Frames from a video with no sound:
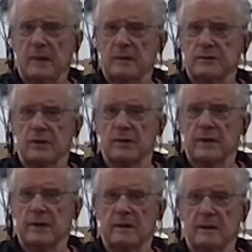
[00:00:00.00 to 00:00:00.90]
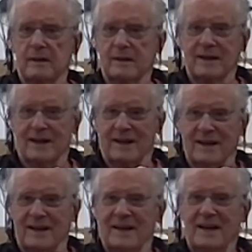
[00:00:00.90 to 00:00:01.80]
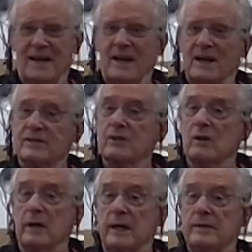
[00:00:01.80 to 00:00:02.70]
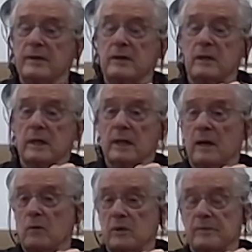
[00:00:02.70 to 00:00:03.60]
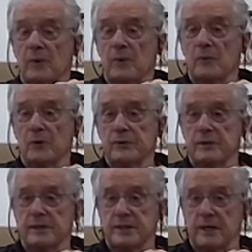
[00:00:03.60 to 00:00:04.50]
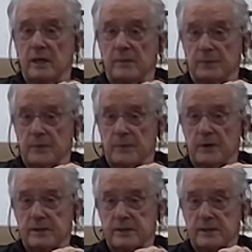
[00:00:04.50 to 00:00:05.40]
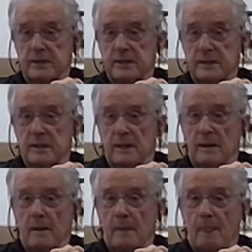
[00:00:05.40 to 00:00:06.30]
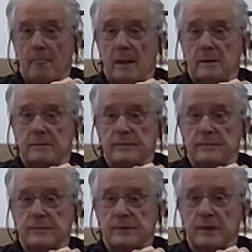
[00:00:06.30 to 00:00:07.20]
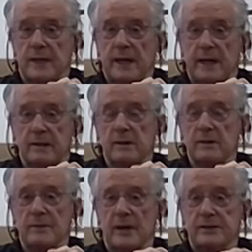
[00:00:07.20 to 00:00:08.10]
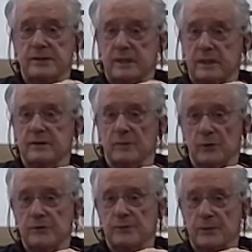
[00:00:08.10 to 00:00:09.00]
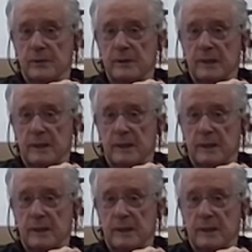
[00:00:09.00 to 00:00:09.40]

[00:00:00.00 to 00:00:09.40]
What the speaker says: And so they, as long, and I wouldn't pour molds unless they helped with the process. So they had to learn the process to get their molds poured.